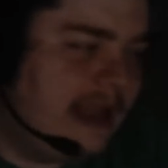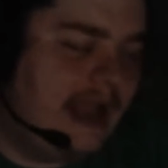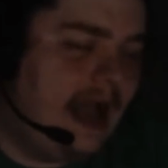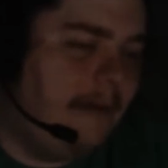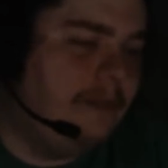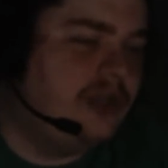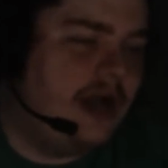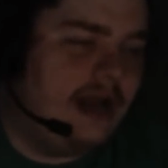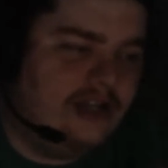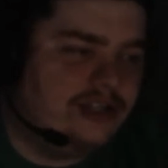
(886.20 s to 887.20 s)
To me, I'm
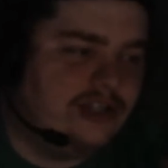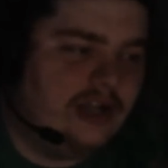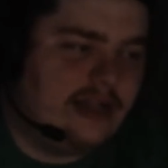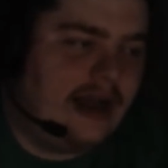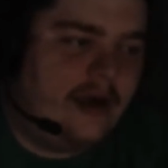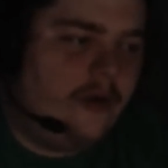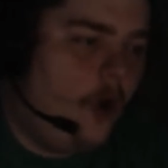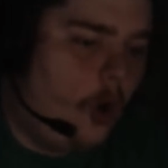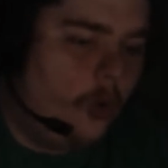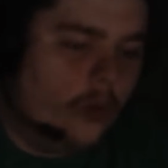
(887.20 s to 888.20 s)
trying to just cut that out
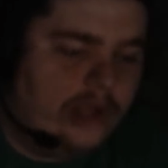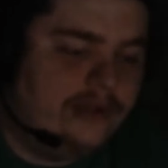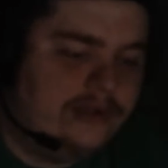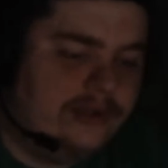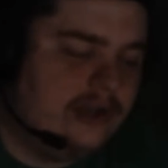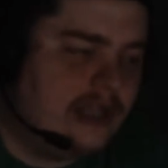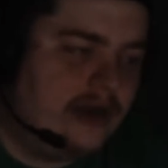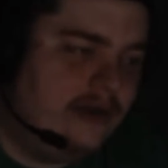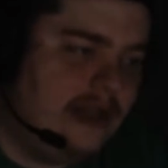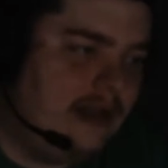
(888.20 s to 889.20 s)
always, because
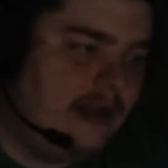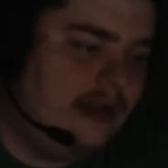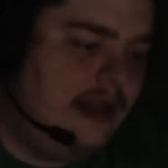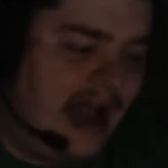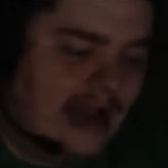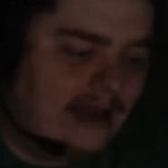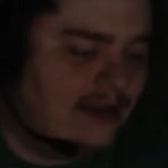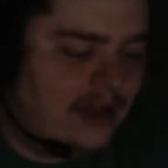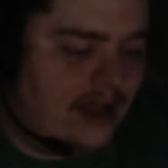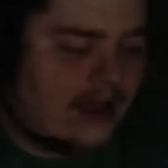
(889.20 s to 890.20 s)
I don't think I
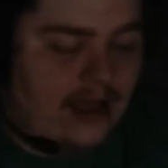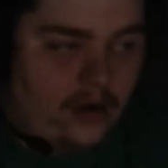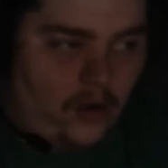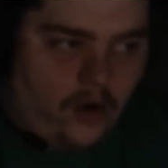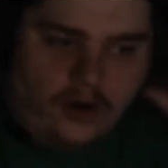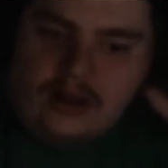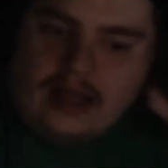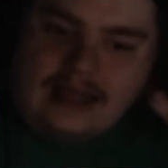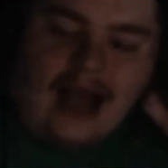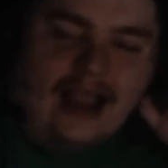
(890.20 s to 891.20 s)
need that at all.
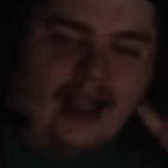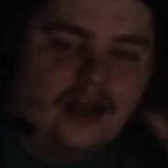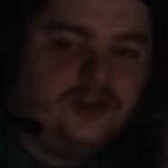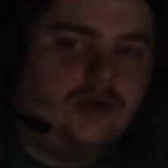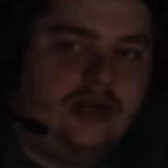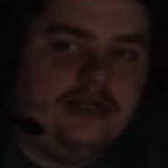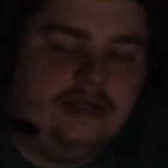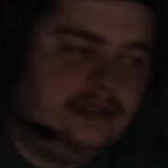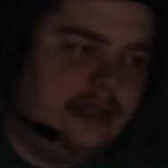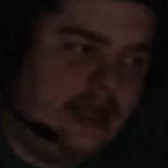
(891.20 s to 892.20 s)
Like, I got
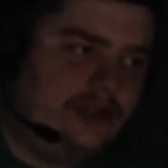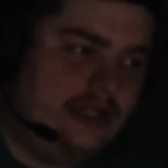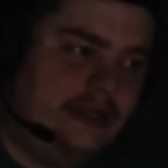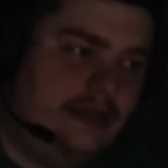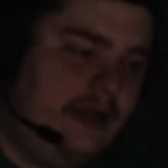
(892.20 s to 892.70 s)
tricked into that shit.